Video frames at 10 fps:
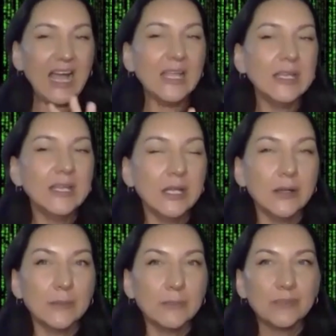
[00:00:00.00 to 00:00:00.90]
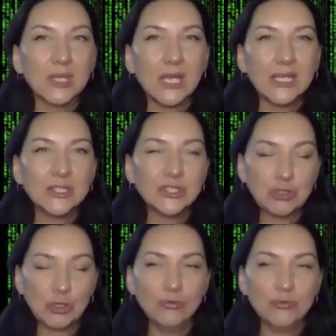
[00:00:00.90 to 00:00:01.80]
I
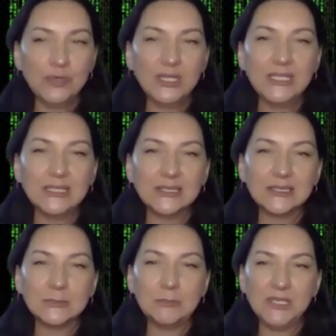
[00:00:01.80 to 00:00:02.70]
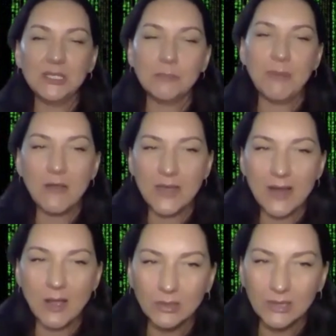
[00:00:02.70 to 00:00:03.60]
don't really speak about
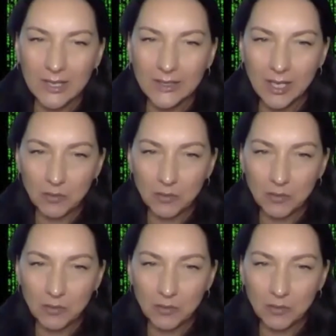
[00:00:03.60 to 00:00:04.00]
that out loud.